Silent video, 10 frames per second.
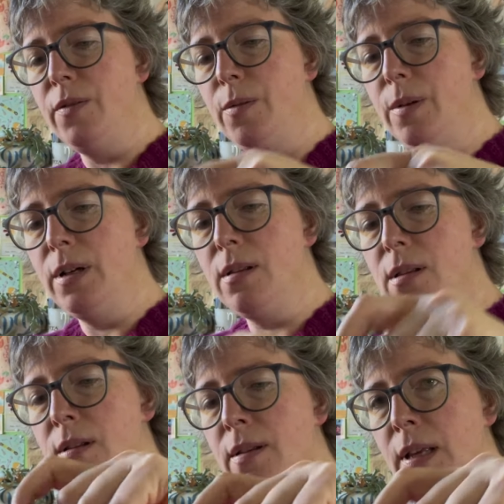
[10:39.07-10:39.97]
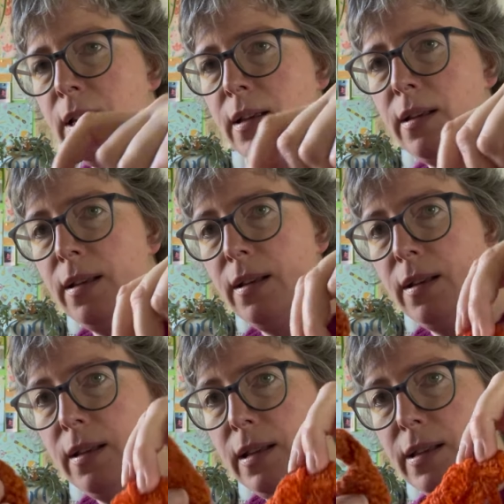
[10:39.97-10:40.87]
of the whirl,
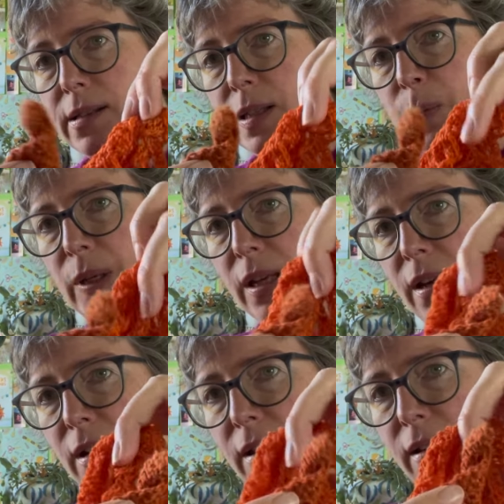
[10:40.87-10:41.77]
that's this bit here,